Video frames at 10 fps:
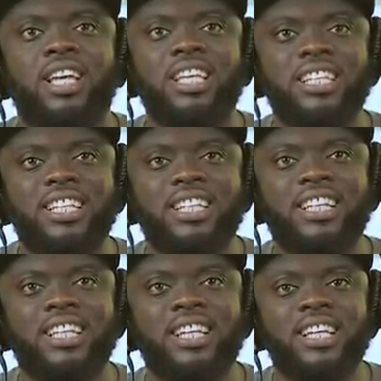Hey,
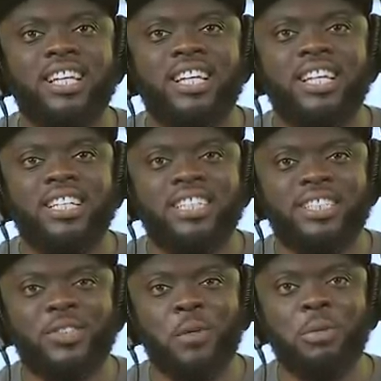
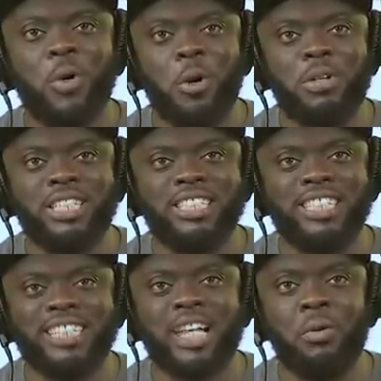this will be comedy.
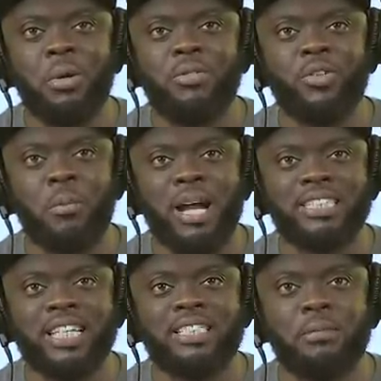Get away with your
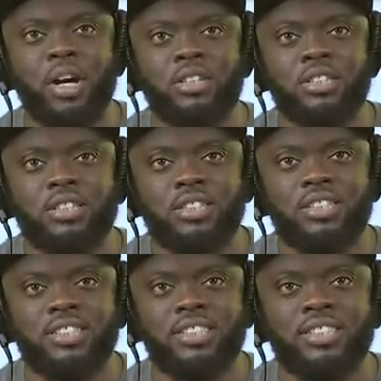basket mouth.
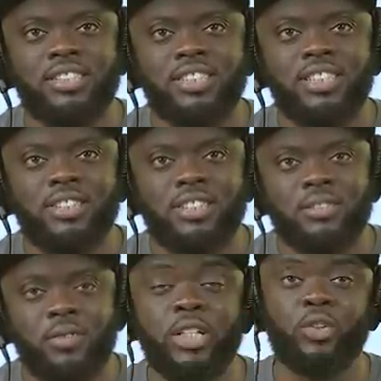
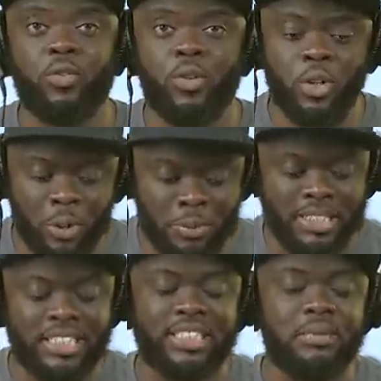First of all,
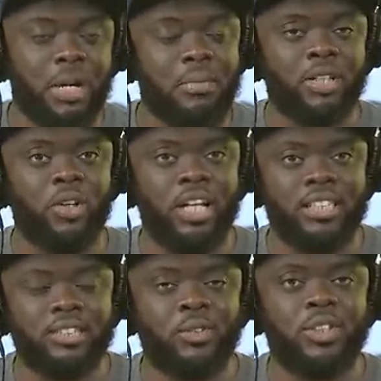unpack yourself, Mama
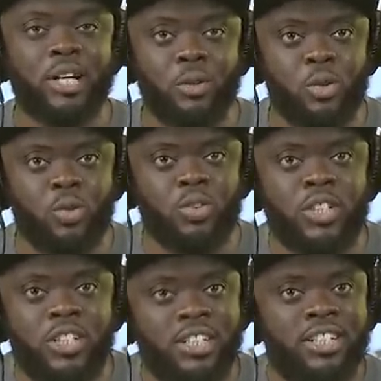Dollarz. No, no, no, so.
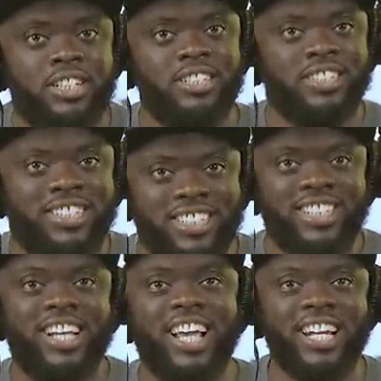
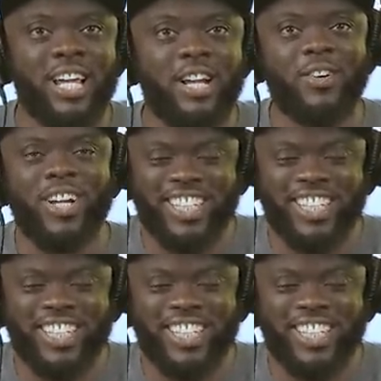And I.